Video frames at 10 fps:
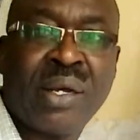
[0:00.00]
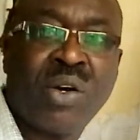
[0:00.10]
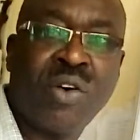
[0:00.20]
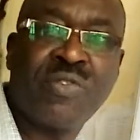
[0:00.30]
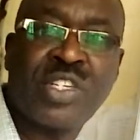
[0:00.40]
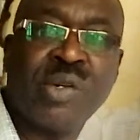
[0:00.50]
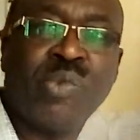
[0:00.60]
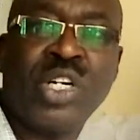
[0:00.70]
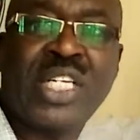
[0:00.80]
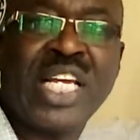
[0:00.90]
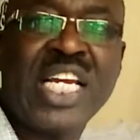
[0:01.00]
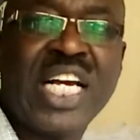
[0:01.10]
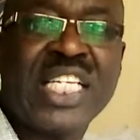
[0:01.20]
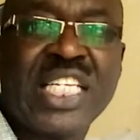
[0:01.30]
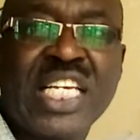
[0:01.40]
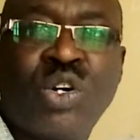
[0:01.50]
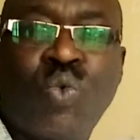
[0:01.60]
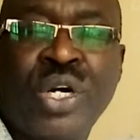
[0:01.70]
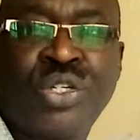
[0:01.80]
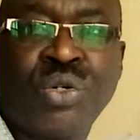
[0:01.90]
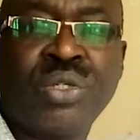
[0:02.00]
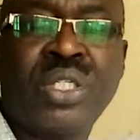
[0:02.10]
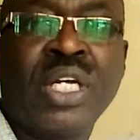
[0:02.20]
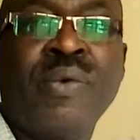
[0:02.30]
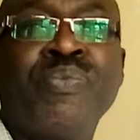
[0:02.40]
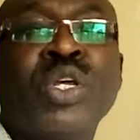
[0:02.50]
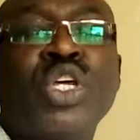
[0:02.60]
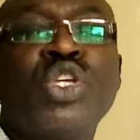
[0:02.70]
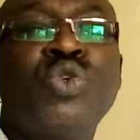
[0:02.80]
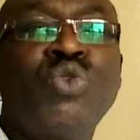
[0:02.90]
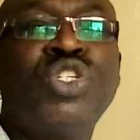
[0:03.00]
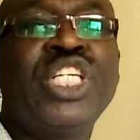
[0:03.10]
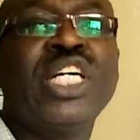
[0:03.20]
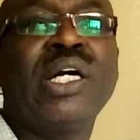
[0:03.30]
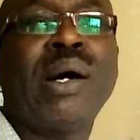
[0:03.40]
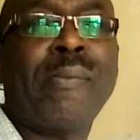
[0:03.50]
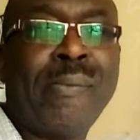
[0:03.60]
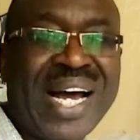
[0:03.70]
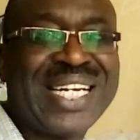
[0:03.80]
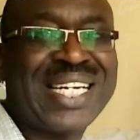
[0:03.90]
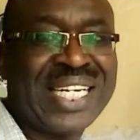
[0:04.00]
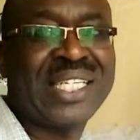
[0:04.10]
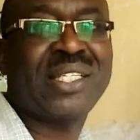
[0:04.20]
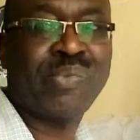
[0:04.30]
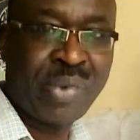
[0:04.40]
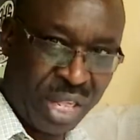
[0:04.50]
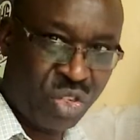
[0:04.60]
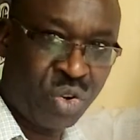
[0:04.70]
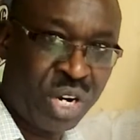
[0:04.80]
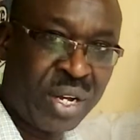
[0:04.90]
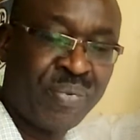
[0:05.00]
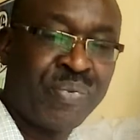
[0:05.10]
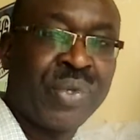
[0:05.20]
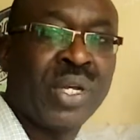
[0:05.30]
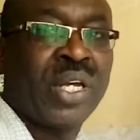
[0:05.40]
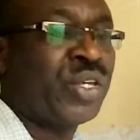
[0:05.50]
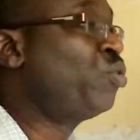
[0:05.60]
of simultaneous equations using matrix method. You